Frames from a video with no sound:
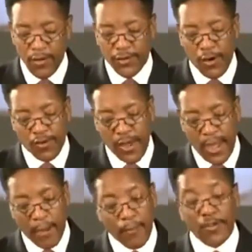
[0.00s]
verse
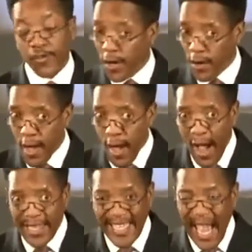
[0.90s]
13, I want to show you
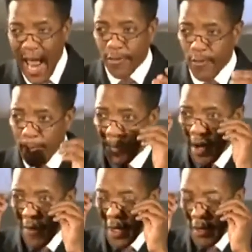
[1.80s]
a gathering
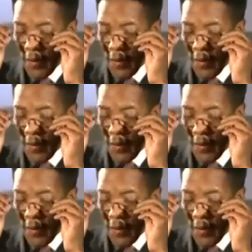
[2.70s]
period.